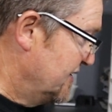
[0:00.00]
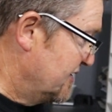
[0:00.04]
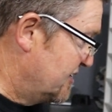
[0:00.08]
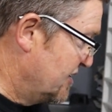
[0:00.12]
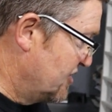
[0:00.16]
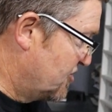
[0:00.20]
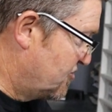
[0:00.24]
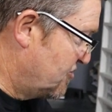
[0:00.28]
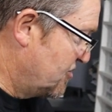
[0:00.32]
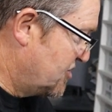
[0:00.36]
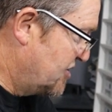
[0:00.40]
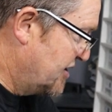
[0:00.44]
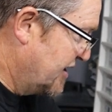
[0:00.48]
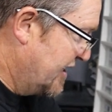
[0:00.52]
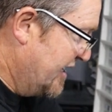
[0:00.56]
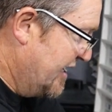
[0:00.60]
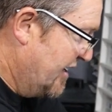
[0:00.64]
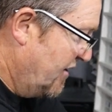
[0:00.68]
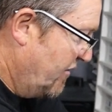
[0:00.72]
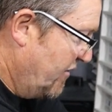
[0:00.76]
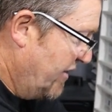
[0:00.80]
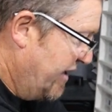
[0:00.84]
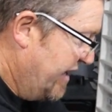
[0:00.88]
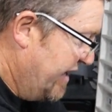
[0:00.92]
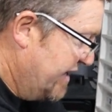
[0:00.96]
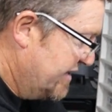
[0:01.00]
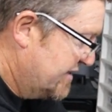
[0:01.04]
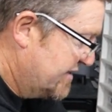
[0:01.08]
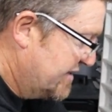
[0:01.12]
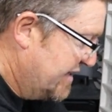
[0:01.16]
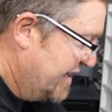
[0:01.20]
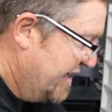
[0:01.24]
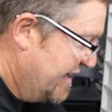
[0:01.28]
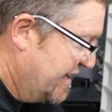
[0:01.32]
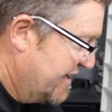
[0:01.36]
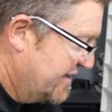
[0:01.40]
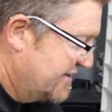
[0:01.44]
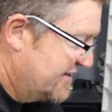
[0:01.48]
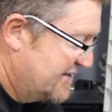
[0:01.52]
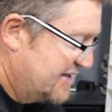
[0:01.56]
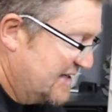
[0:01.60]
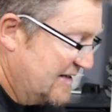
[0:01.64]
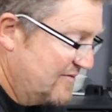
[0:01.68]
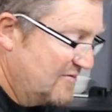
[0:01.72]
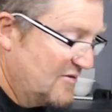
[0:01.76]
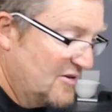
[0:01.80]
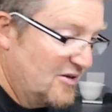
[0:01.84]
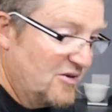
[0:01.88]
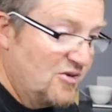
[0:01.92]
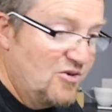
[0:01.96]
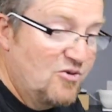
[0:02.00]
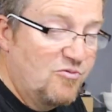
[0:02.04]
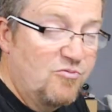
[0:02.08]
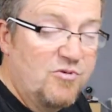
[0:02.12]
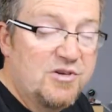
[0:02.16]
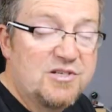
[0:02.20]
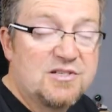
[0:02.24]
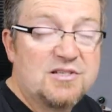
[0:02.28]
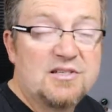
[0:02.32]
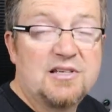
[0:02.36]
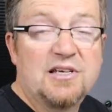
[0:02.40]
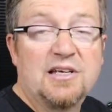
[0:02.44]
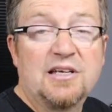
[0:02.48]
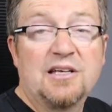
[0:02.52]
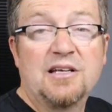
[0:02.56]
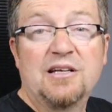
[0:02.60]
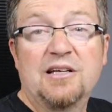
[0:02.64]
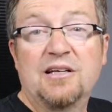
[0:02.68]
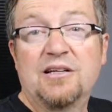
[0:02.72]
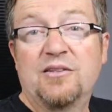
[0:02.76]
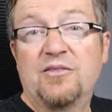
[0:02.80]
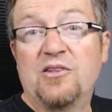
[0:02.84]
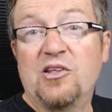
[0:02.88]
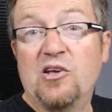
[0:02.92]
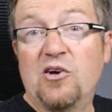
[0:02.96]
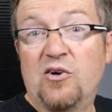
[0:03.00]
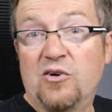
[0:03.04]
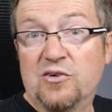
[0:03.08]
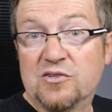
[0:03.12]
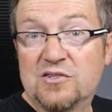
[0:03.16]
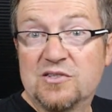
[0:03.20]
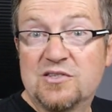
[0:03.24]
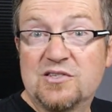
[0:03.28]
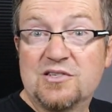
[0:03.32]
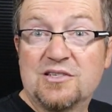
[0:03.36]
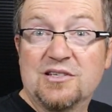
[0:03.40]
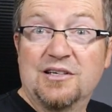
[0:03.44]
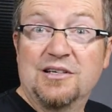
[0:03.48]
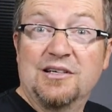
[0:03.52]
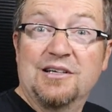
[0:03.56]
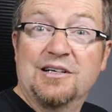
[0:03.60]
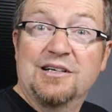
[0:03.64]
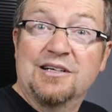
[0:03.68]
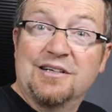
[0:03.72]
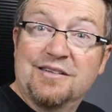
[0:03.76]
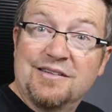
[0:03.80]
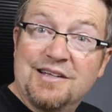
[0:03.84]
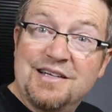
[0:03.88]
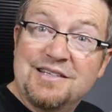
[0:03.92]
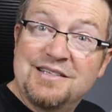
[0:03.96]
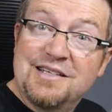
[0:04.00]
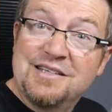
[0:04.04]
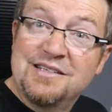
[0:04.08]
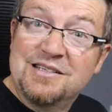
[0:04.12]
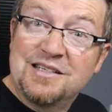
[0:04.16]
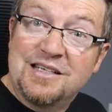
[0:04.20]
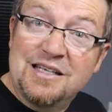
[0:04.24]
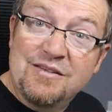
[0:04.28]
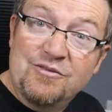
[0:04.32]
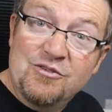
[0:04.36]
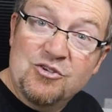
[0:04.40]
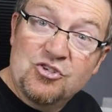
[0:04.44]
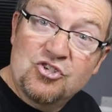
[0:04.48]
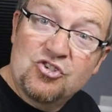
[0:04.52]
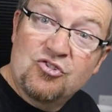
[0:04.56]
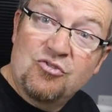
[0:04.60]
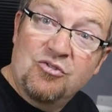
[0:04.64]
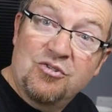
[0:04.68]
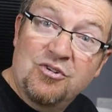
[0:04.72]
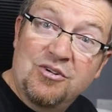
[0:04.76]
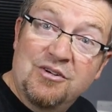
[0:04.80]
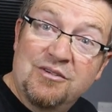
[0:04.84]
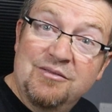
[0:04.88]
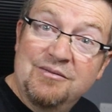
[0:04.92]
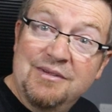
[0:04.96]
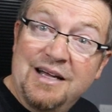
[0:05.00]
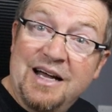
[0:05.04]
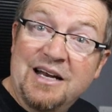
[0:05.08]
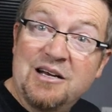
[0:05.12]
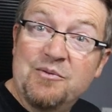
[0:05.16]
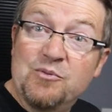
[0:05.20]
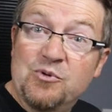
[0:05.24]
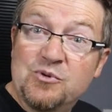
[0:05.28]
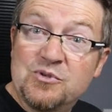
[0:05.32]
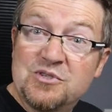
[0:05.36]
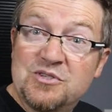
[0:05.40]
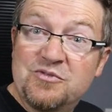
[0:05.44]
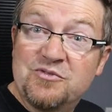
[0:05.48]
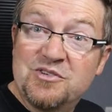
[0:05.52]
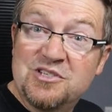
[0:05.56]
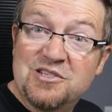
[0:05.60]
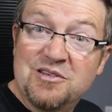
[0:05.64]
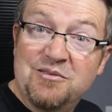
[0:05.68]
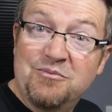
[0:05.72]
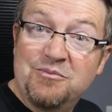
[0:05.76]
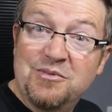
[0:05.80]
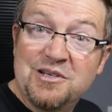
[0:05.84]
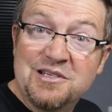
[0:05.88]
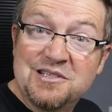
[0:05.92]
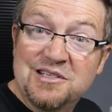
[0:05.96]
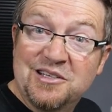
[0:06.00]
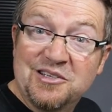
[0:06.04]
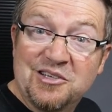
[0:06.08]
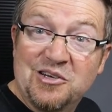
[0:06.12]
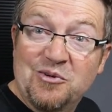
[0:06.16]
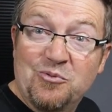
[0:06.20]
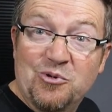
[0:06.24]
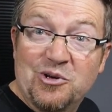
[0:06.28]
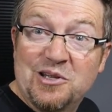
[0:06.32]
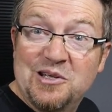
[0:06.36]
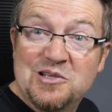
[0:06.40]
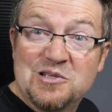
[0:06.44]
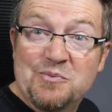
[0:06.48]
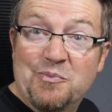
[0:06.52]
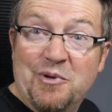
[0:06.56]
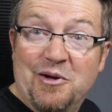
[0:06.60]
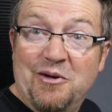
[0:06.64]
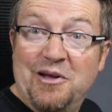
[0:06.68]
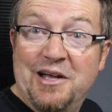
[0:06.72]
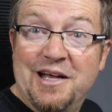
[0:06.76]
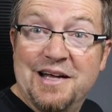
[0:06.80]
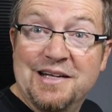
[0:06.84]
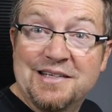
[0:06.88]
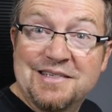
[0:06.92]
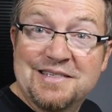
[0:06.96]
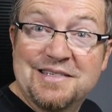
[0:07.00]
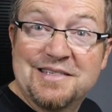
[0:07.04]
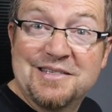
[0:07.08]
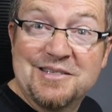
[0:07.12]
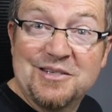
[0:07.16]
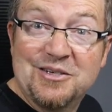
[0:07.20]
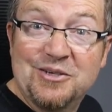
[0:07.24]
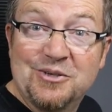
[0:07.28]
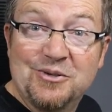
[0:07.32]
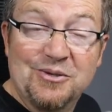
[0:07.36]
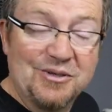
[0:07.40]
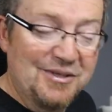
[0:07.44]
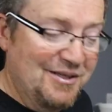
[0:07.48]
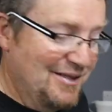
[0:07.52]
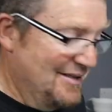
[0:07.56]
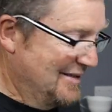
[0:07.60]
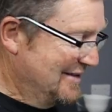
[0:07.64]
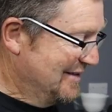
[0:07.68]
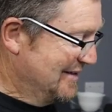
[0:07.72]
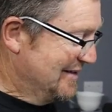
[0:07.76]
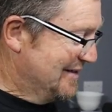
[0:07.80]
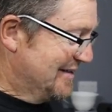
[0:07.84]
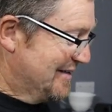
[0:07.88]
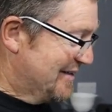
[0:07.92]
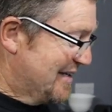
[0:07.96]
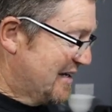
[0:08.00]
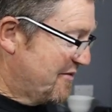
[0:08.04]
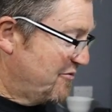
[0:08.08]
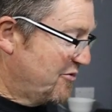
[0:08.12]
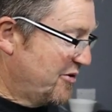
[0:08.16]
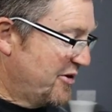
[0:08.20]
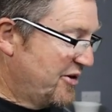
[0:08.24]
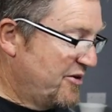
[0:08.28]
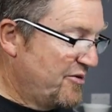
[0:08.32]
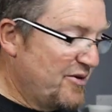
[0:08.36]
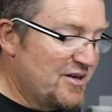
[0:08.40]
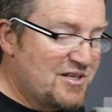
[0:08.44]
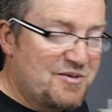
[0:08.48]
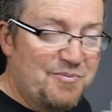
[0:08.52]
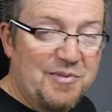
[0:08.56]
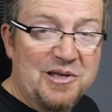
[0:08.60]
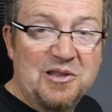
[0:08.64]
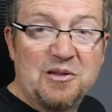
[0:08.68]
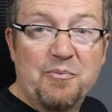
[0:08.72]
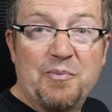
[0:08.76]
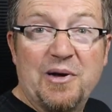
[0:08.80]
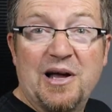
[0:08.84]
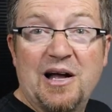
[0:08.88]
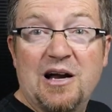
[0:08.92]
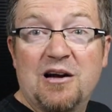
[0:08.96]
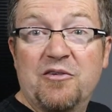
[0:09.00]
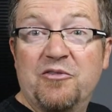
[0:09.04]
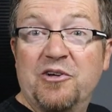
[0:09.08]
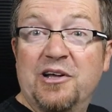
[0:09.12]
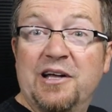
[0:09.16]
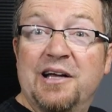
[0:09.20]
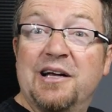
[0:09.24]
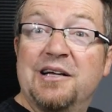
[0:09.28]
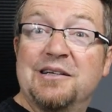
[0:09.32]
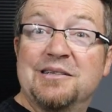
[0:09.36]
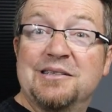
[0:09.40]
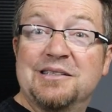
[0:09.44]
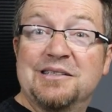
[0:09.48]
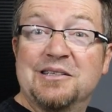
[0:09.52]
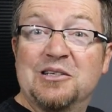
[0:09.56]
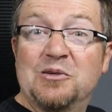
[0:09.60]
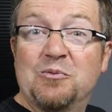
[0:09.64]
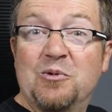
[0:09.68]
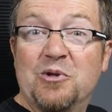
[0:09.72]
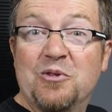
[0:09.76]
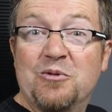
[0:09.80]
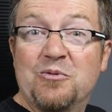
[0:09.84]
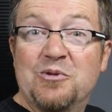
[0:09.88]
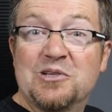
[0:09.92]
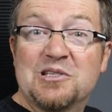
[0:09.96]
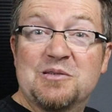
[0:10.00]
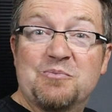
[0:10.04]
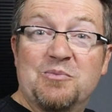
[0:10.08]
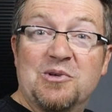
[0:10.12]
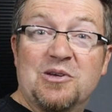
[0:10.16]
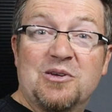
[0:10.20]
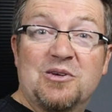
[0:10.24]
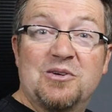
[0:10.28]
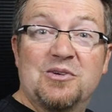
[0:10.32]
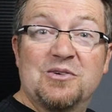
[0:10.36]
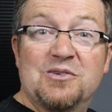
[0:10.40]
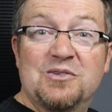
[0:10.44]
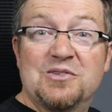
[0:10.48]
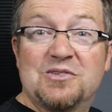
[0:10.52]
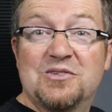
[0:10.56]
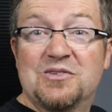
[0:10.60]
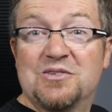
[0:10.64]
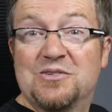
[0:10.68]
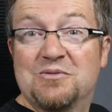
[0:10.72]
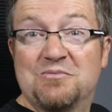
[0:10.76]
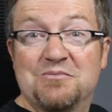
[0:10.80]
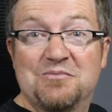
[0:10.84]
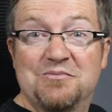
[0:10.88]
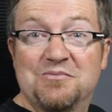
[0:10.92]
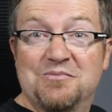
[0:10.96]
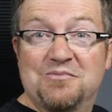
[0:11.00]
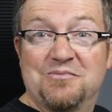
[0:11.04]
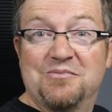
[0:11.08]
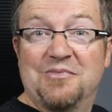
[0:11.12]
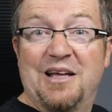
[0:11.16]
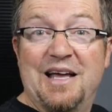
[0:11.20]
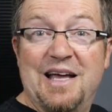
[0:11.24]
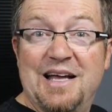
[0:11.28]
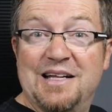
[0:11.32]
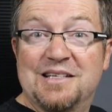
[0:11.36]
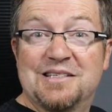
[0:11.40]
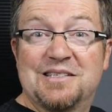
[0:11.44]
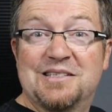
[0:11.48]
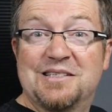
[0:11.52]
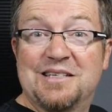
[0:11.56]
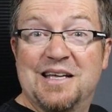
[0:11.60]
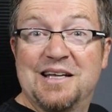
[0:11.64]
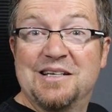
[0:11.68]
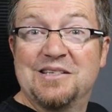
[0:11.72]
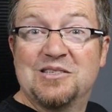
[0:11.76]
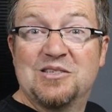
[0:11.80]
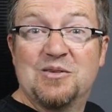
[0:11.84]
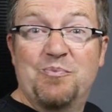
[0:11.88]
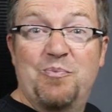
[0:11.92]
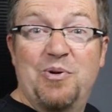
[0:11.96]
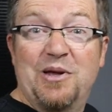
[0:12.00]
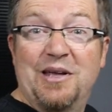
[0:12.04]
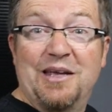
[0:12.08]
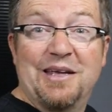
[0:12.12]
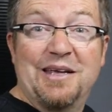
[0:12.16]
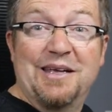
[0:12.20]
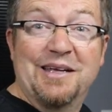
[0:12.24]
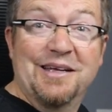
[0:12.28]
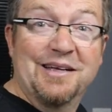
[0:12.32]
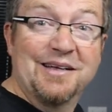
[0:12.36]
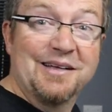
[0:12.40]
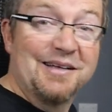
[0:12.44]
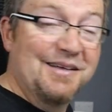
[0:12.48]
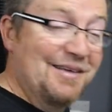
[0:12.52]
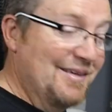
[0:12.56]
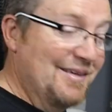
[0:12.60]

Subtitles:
it's interesting how the het-to-hets, even though you're risking the odds, they tend to give you strong animals for some reason. I don't know what it is about hets. So never underestimate the power of a het. I don't know whether it's because hets tend to be,